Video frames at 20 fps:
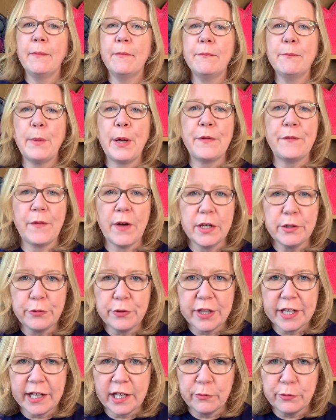My final
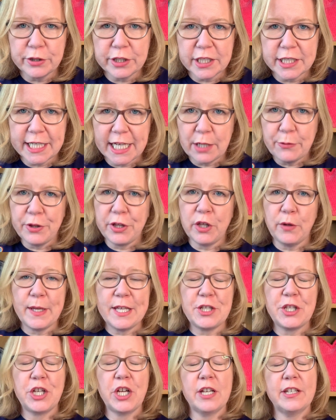thing I want to share with you
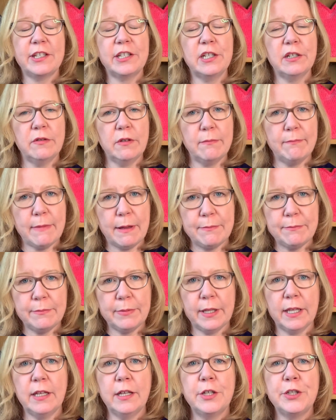is just to
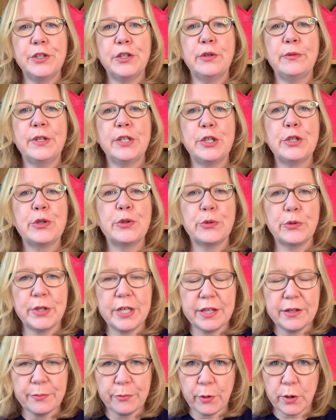remember to enjoy
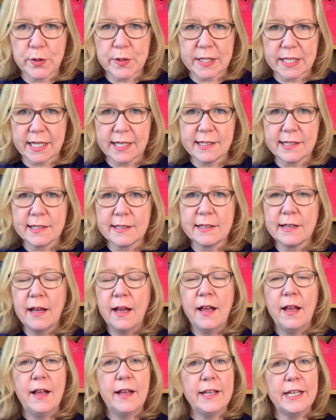the process.
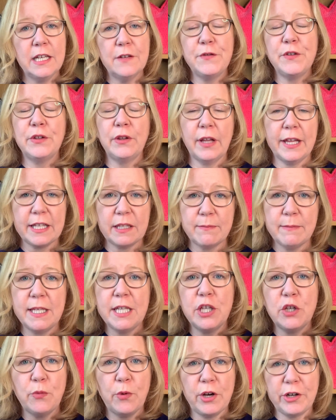If, like me,
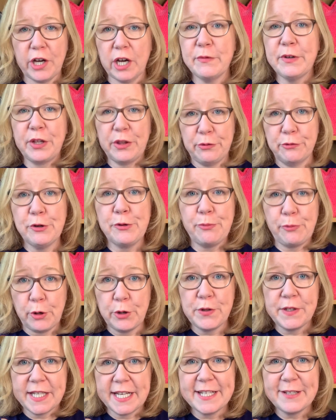you are going through a
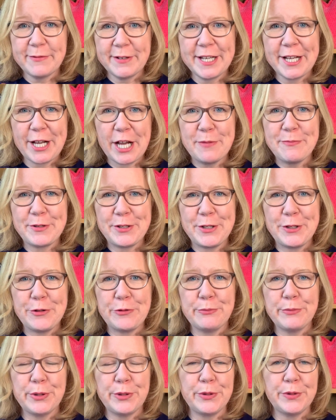process when it comes to your
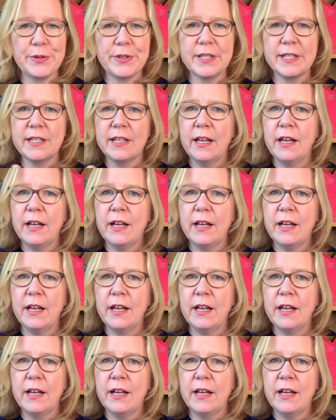moods,